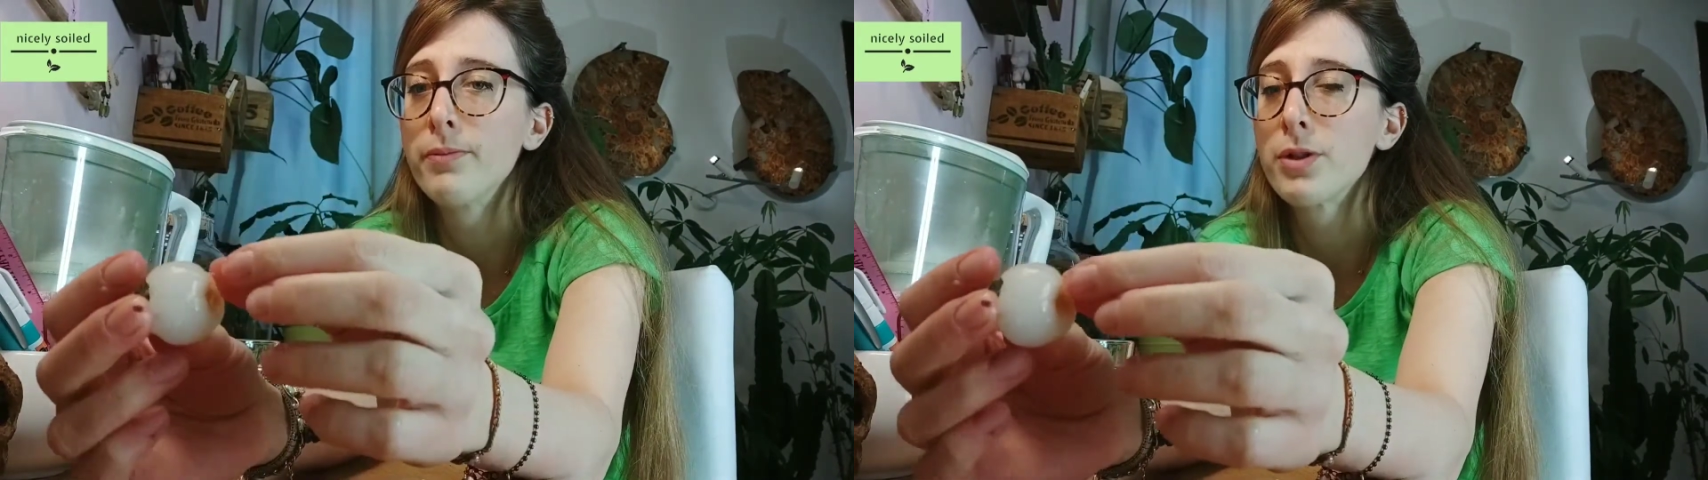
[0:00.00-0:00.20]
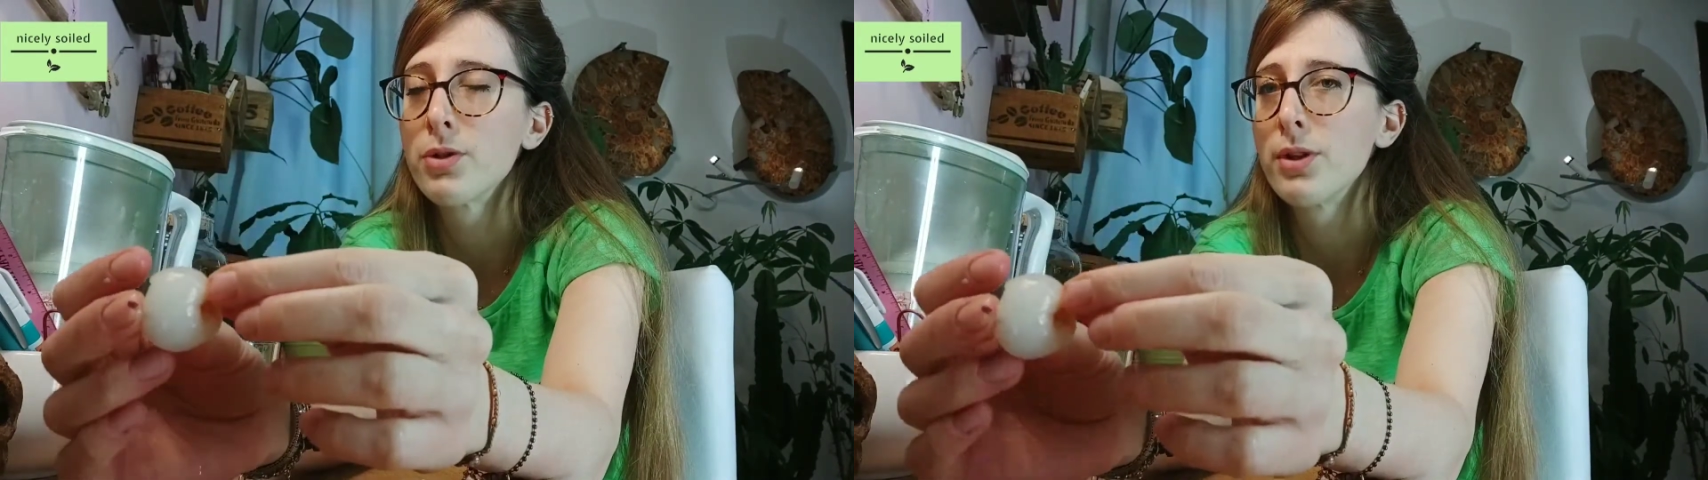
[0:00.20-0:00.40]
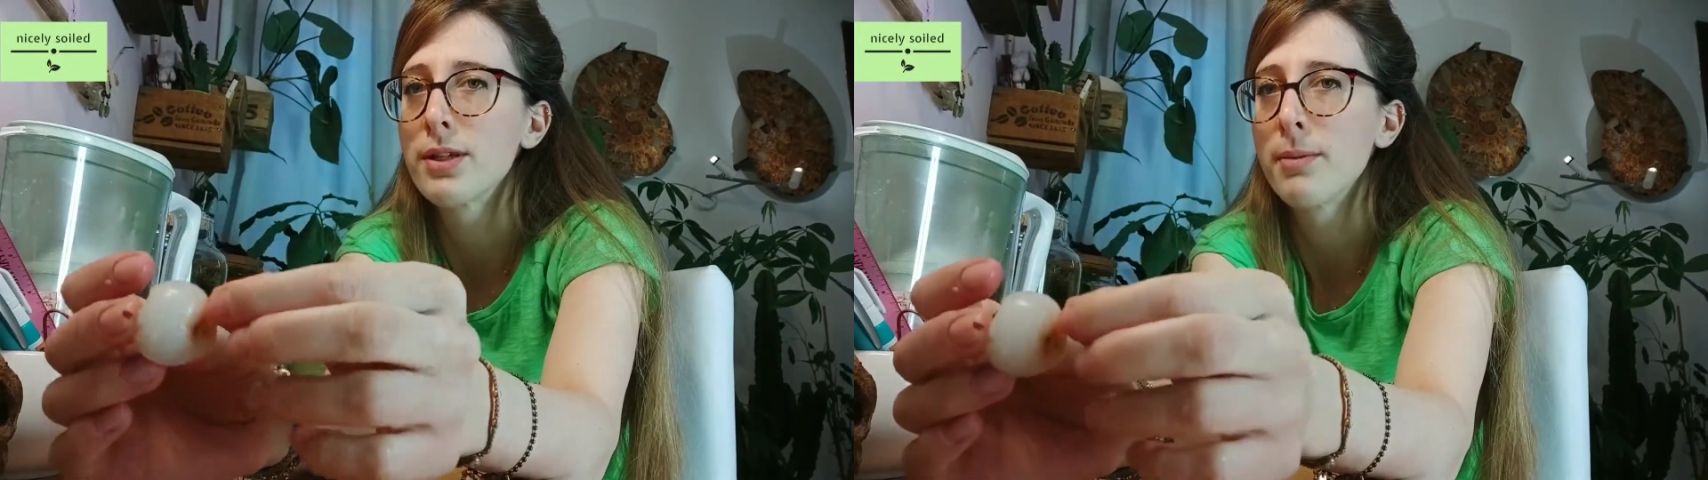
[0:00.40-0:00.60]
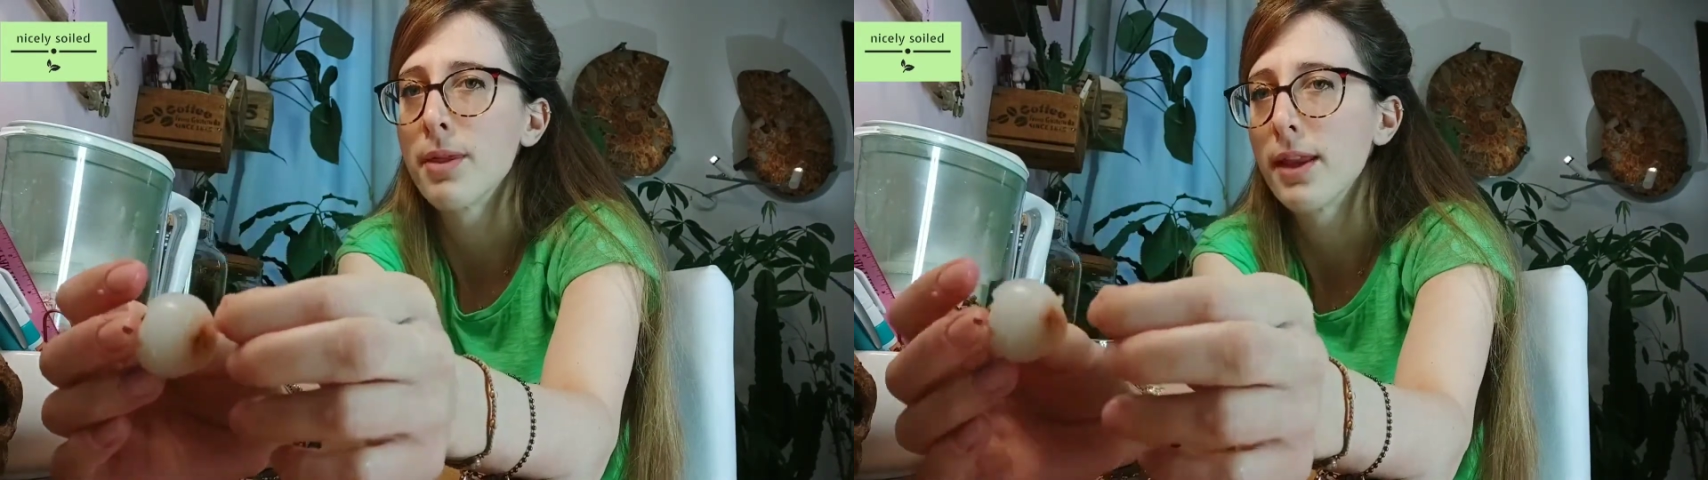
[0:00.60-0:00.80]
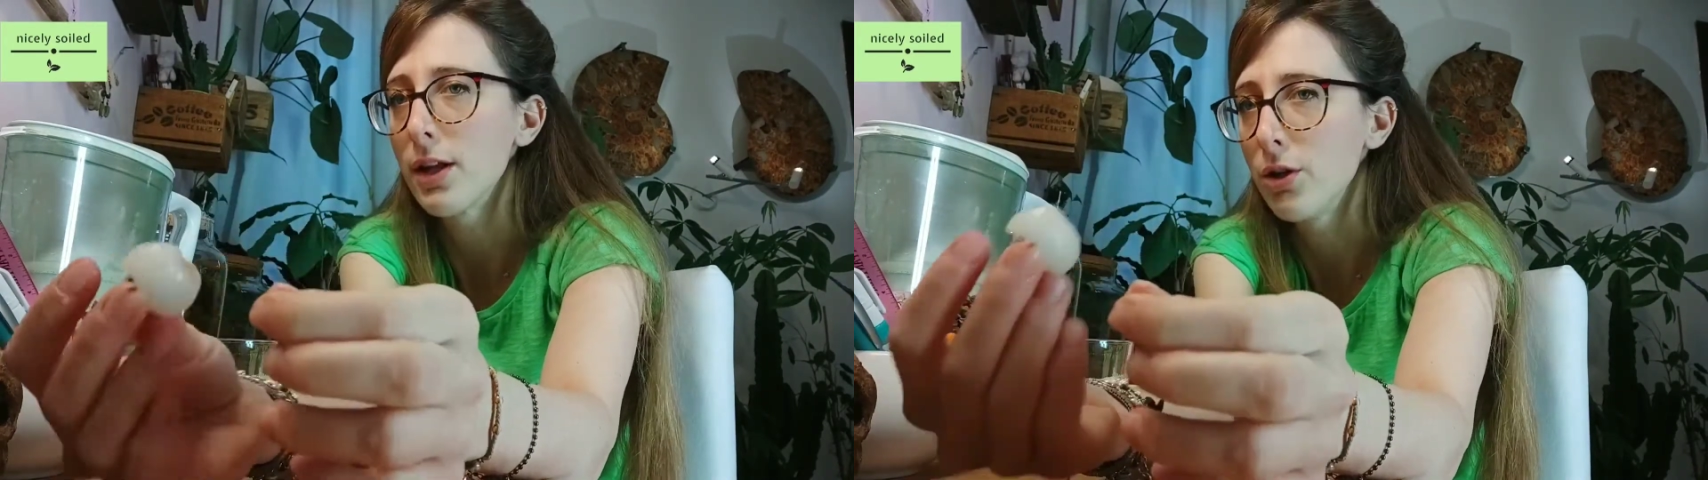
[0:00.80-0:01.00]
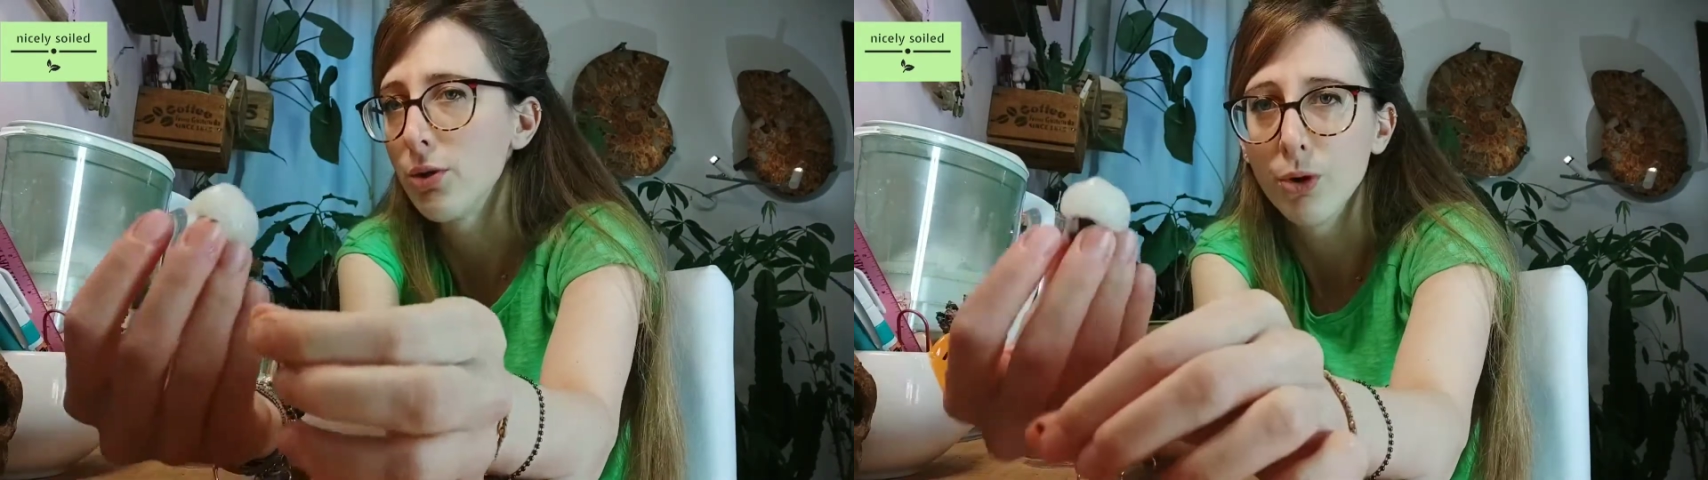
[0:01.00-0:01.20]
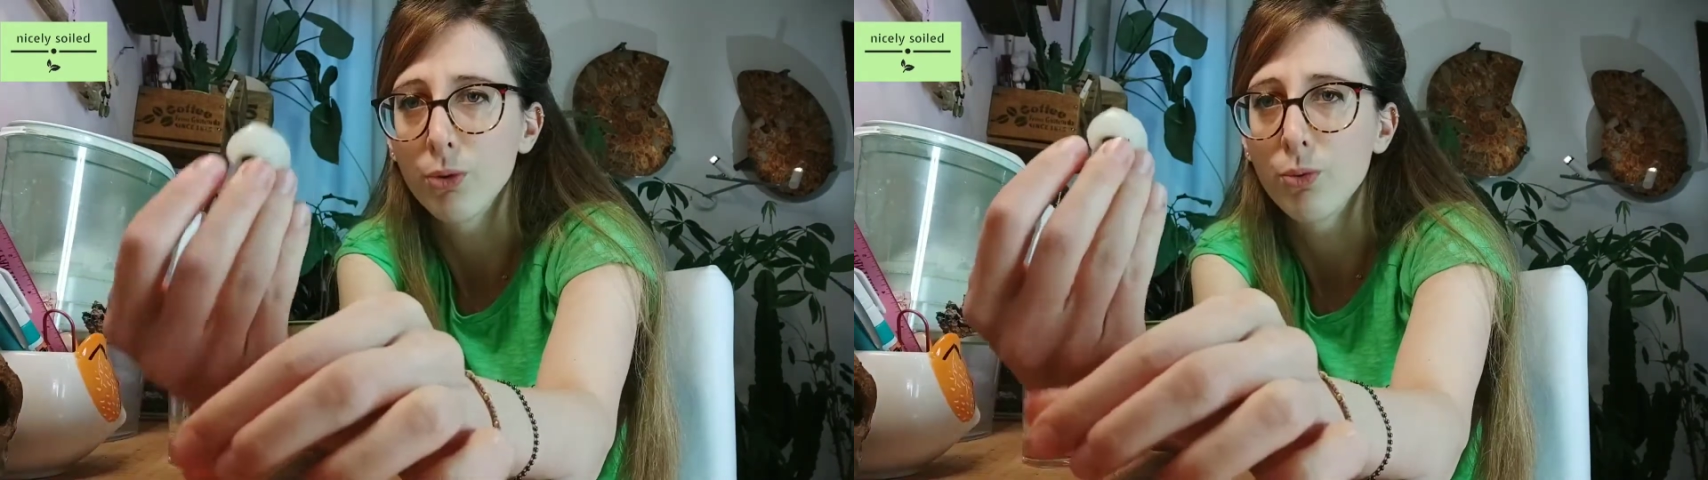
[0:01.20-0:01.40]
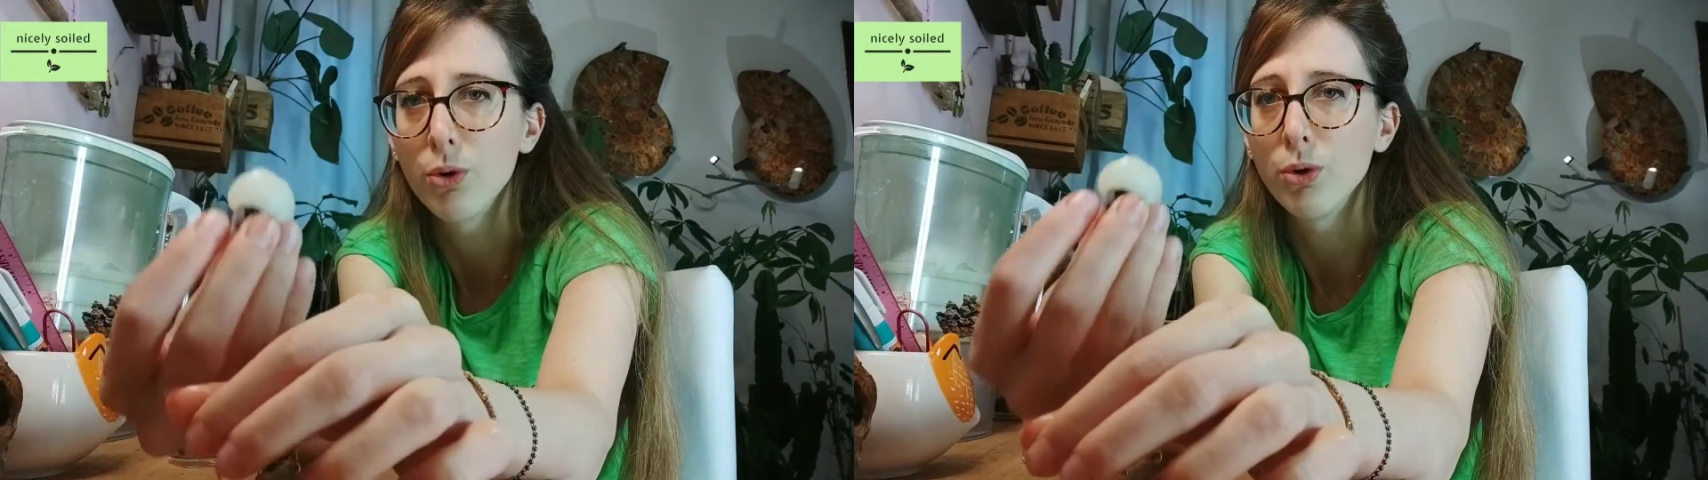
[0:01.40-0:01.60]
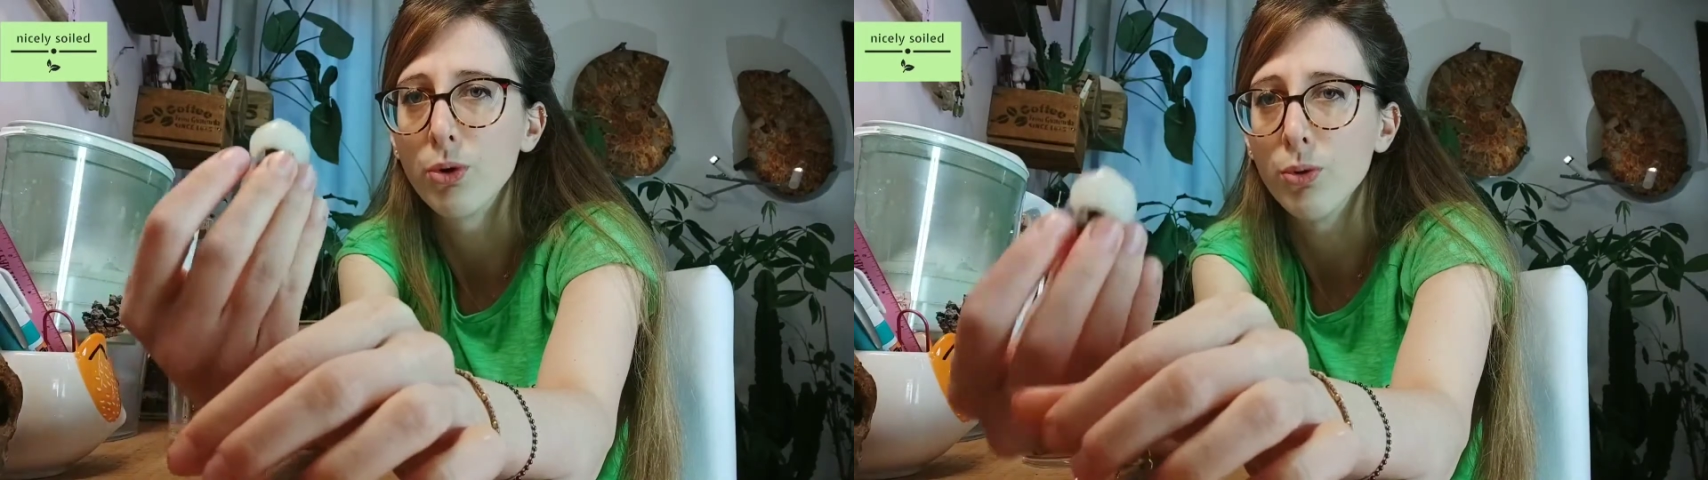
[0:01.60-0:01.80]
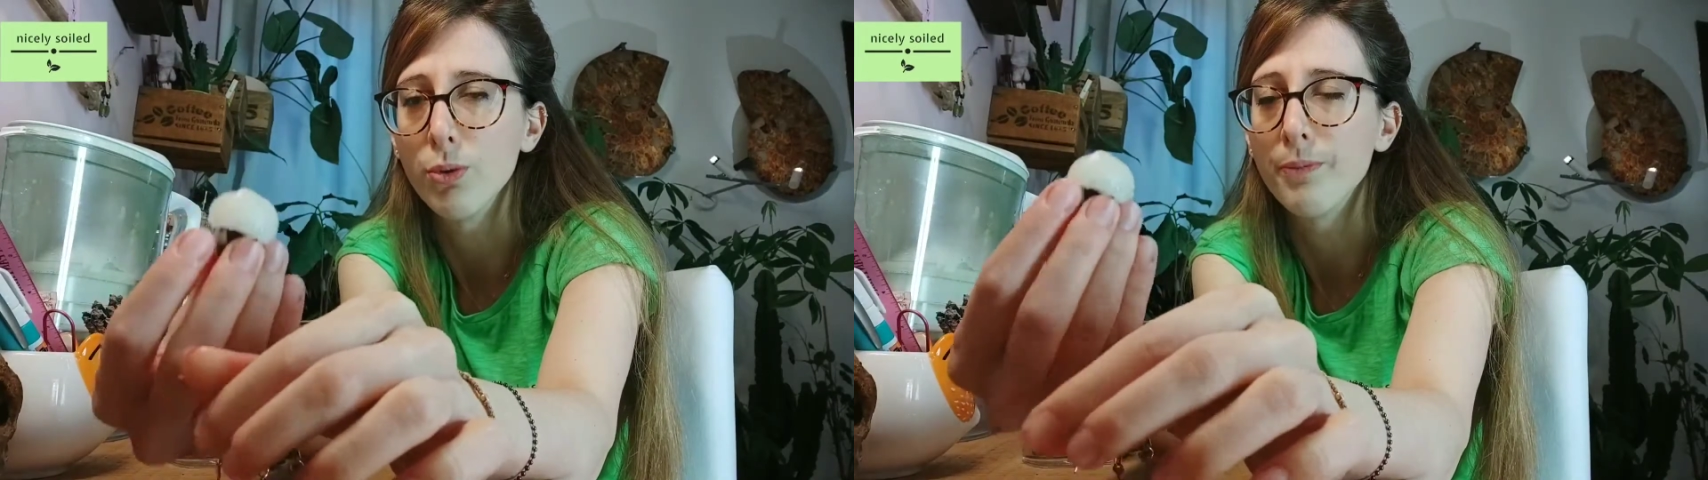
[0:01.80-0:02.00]
So it's something that you do not want
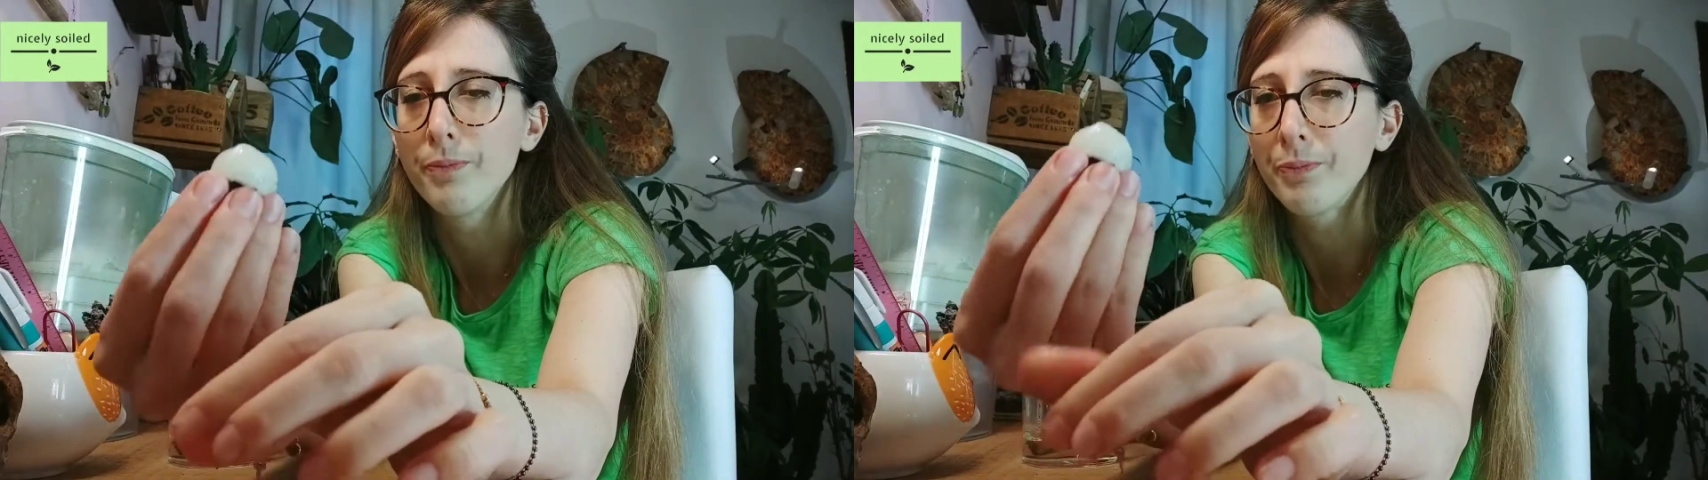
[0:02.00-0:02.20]
to